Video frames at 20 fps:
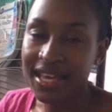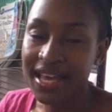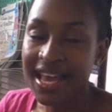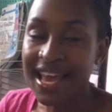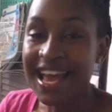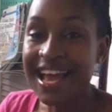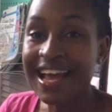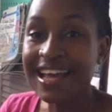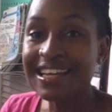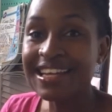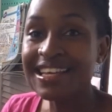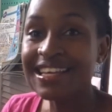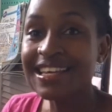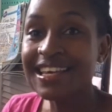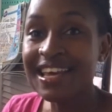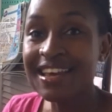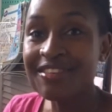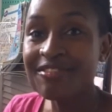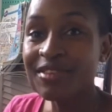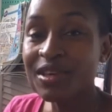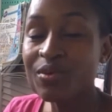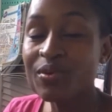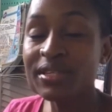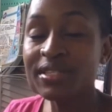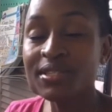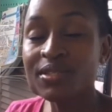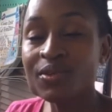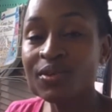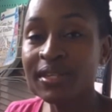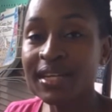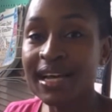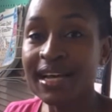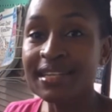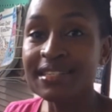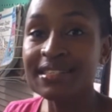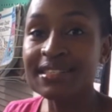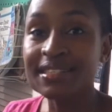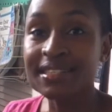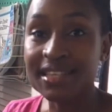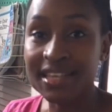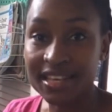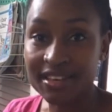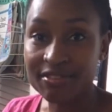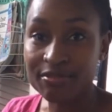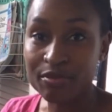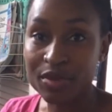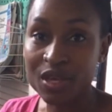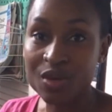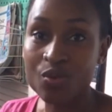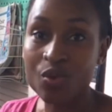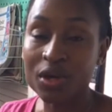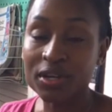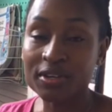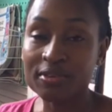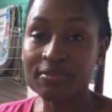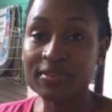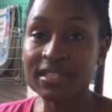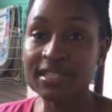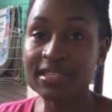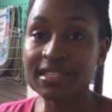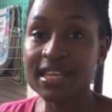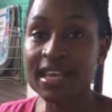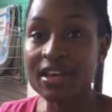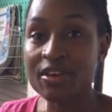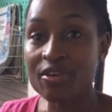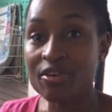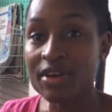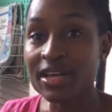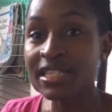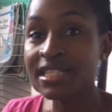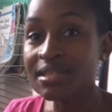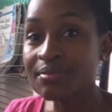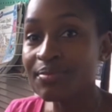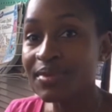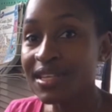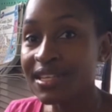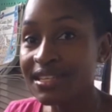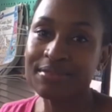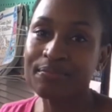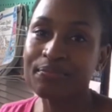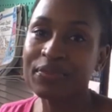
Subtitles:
And he was so nice to give me one of his cake recipes.